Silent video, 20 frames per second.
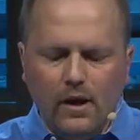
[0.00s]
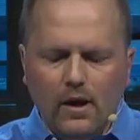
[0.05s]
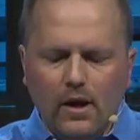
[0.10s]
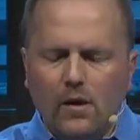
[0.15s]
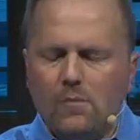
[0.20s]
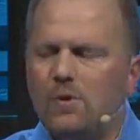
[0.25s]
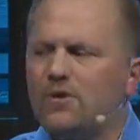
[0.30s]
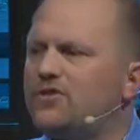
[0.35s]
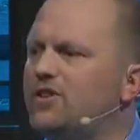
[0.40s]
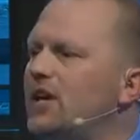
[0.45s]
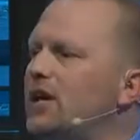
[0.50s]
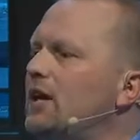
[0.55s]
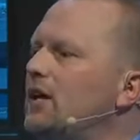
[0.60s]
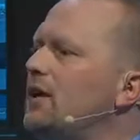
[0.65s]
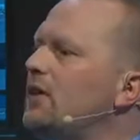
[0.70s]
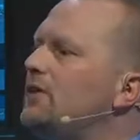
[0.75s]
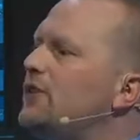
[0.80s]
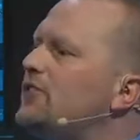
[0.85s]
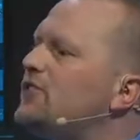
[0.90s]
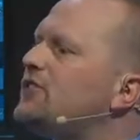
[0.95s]
We see,
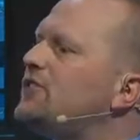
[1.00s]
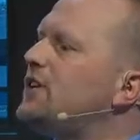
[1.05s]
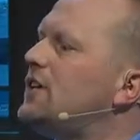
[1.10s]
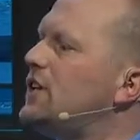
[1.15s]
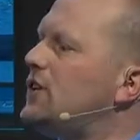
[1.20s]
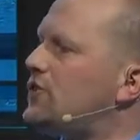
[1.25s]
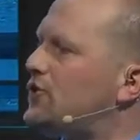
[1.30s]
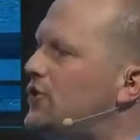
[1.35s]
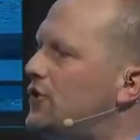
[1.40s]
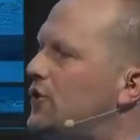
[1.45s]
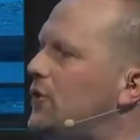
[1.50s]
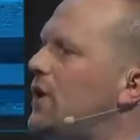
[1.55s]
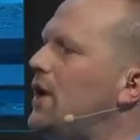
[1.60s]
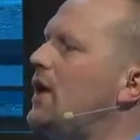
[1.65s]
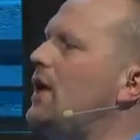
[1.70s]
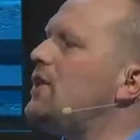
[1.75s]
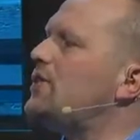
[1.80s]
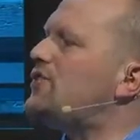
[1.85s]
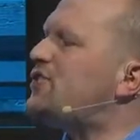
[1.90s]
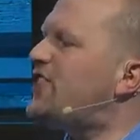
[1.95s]
this is the issue.
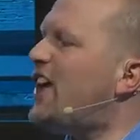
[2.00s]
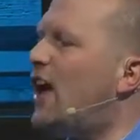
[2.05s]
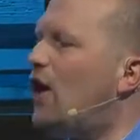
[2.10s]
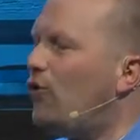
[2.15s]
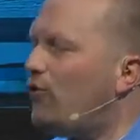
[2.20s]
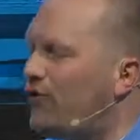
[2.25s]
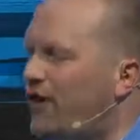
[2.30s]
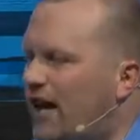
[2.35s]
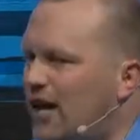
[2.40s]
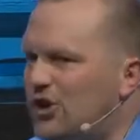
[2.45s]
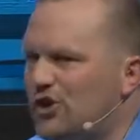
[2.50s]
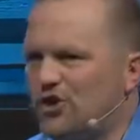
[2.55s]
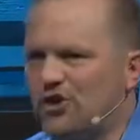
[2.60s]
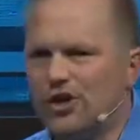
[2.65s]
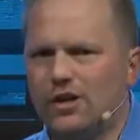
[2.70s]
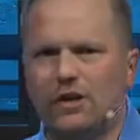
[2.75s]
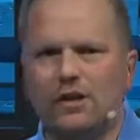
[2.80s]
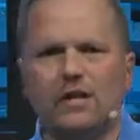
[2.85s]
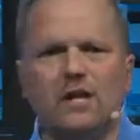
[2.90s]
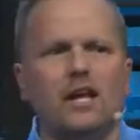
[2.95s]

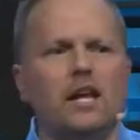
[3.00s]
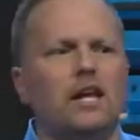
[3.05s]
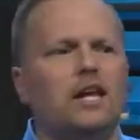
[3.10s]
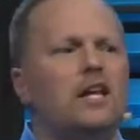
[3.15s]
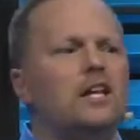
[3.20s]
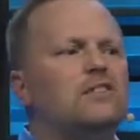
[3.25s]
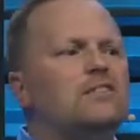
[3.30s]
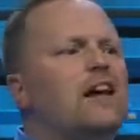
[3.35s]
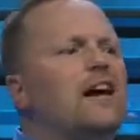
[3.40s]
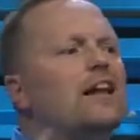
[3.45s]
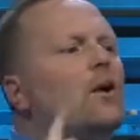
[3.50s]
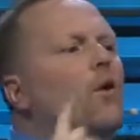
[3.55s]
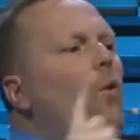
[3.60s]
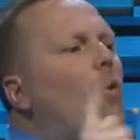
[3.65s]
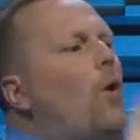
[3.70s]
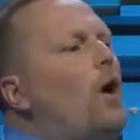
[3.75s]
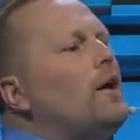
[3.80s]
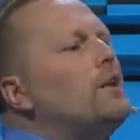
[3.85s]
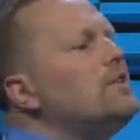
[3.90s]
Salvation is not a one